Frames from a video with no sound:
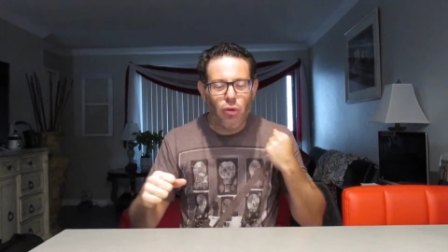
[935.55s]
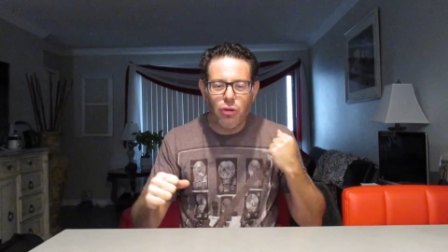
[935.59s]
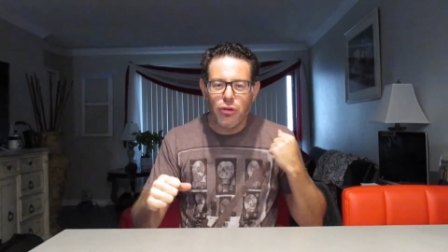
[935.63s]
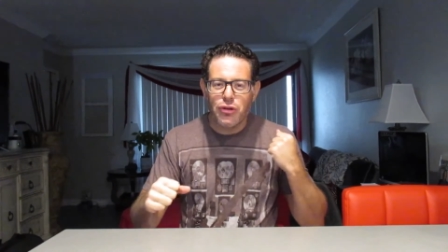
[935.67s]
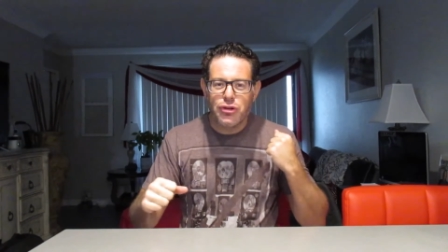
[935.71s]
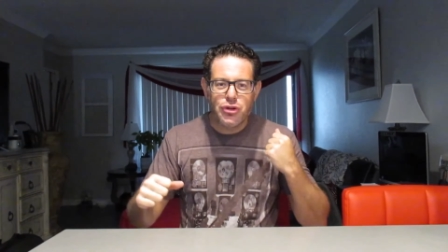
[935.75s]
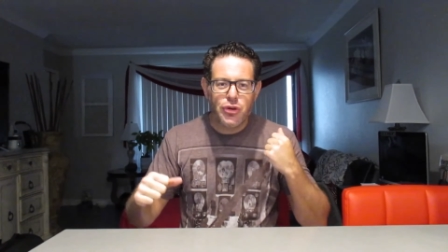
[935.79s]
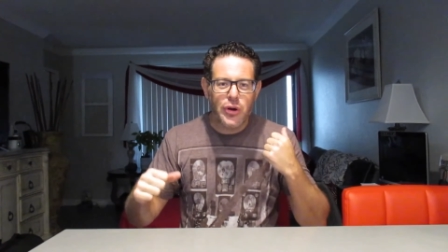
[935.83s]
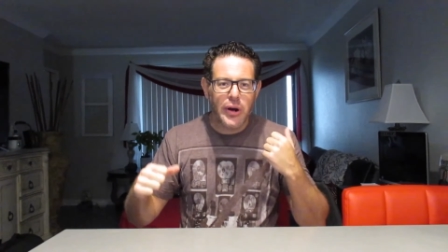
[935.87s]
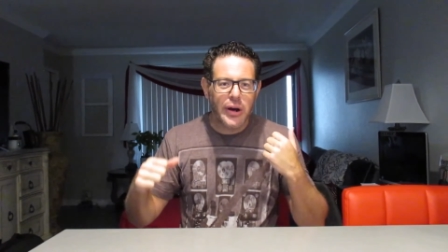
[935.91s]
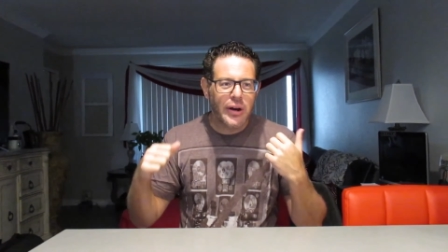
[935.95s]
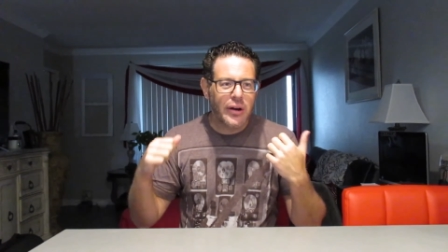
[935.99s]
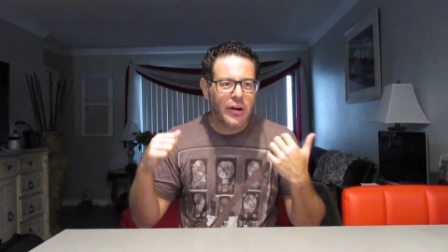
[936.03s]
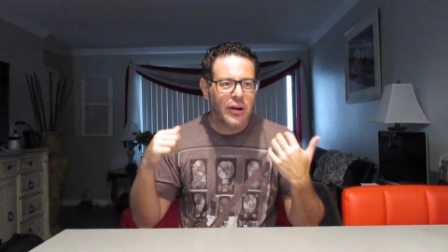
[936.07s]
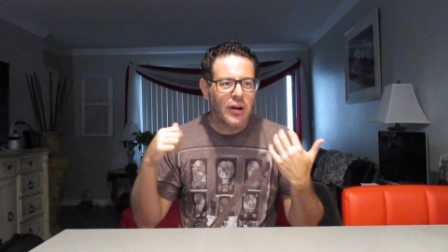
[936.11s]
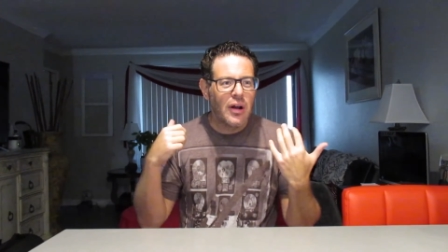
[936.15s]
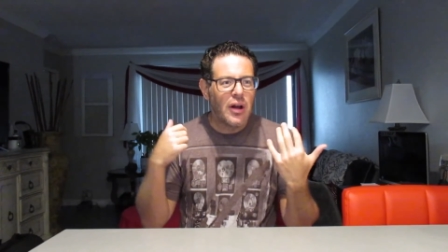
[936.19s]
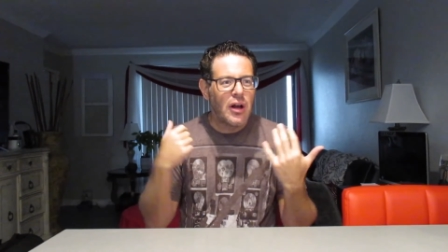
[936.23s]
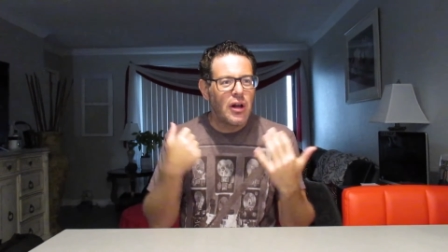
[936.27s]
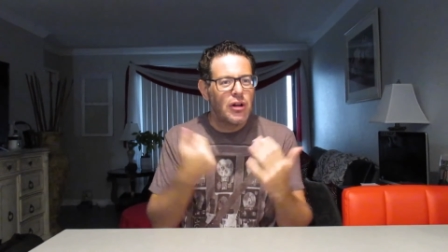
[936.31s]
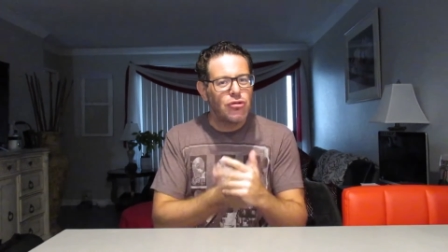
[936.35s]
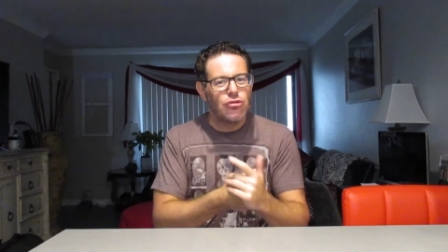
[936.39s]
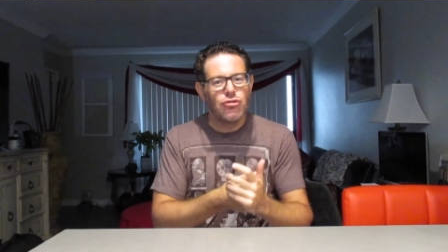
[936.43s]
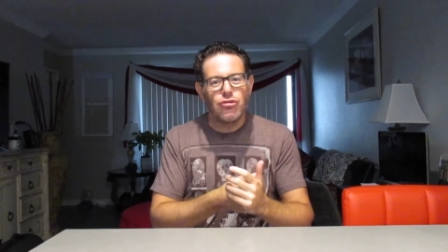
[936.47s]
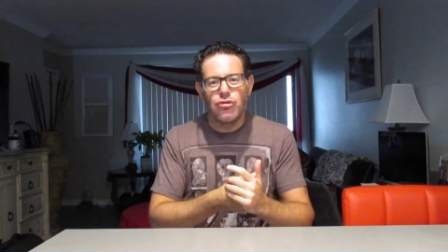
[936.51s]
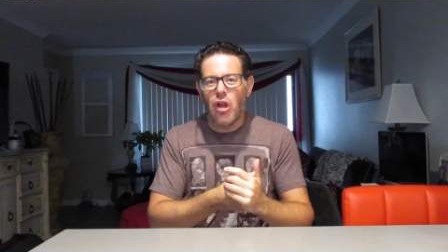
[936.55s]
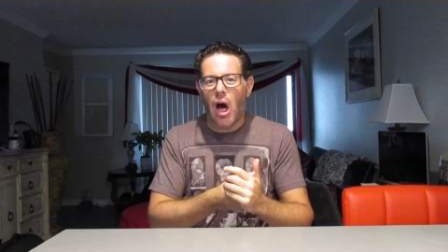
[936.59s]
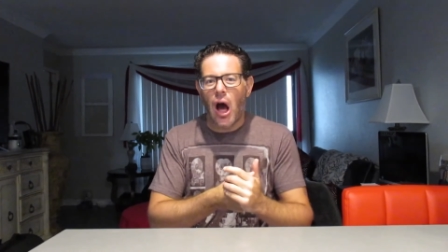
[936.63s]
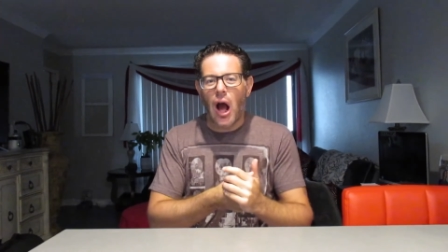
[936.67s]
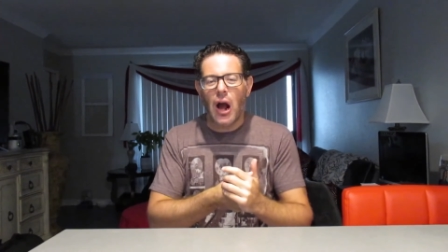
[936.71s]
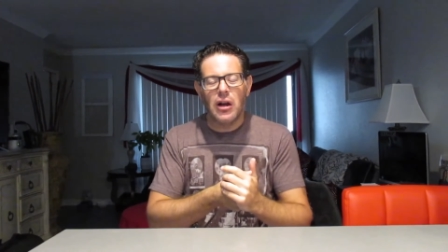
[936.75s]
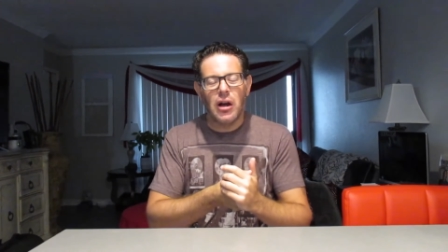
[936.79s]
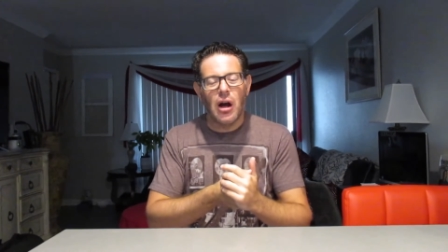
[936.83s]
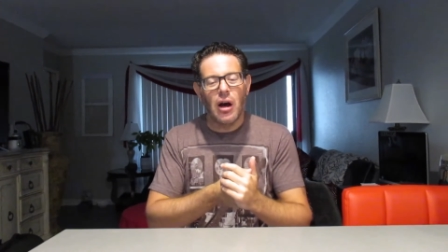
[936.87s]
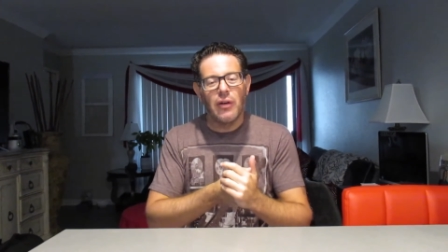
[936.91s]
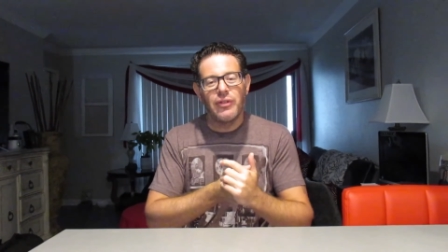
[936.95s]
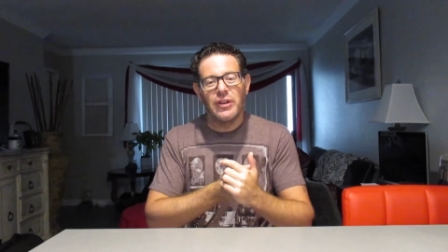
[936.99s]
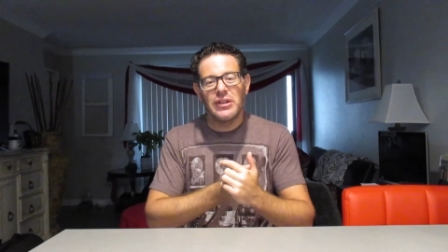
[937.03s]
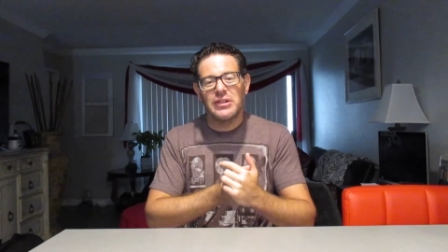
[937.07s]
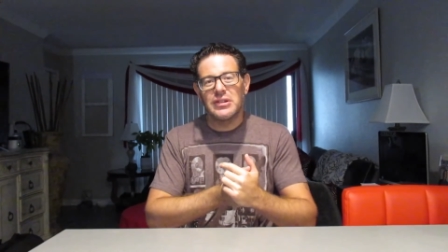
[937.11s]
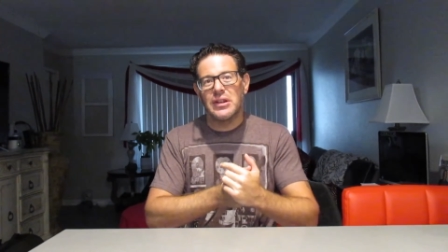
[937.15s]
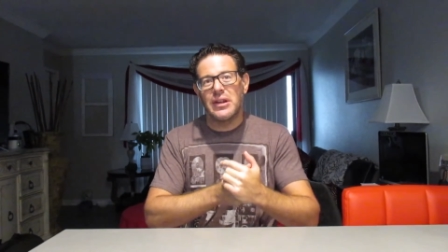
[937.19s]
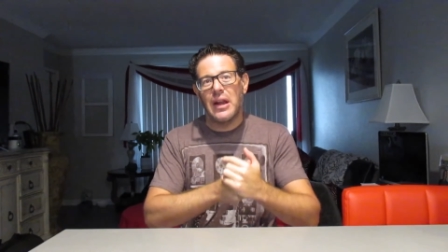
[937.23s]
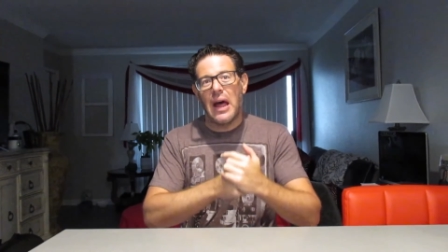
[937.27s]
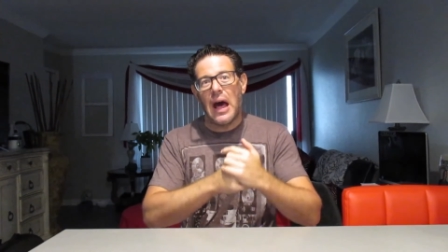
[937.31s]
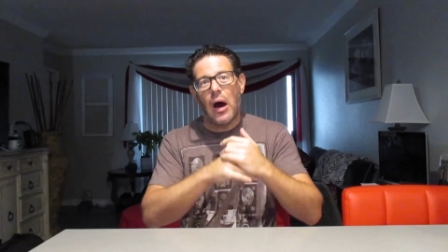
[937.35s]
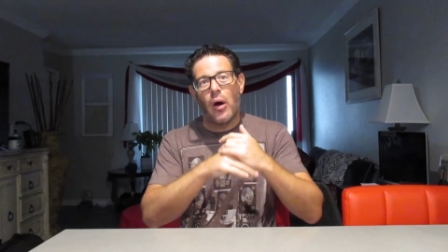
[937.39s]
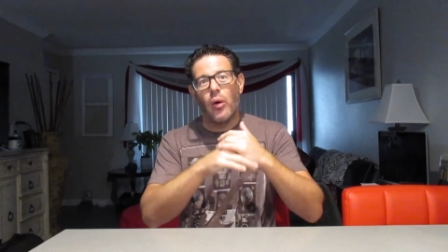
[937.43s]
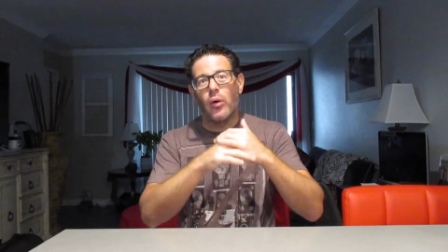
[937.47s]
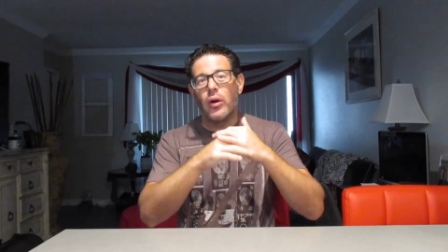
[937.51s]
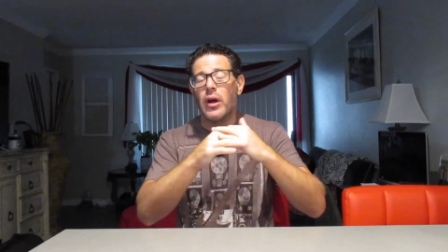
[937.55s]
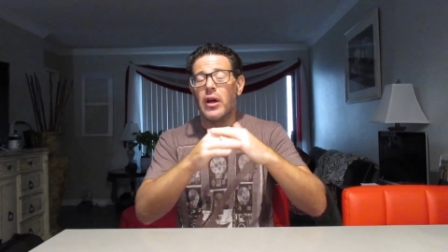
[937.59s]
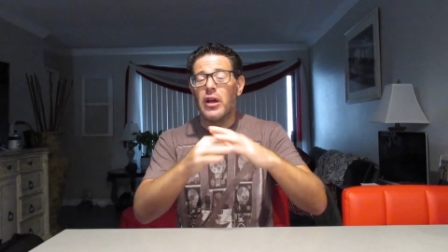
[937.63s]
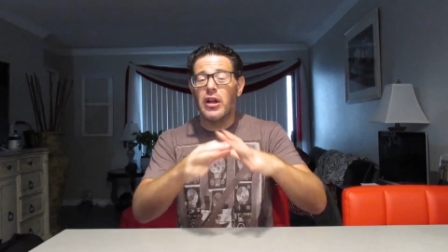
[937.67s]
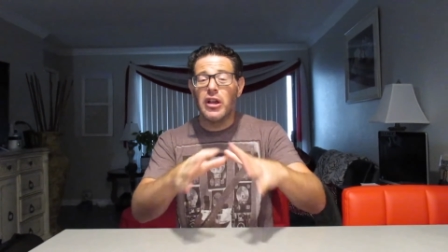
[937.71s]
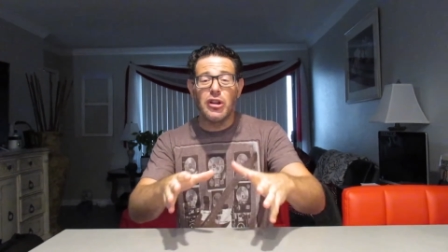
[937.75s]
the trigger, knock Covington out.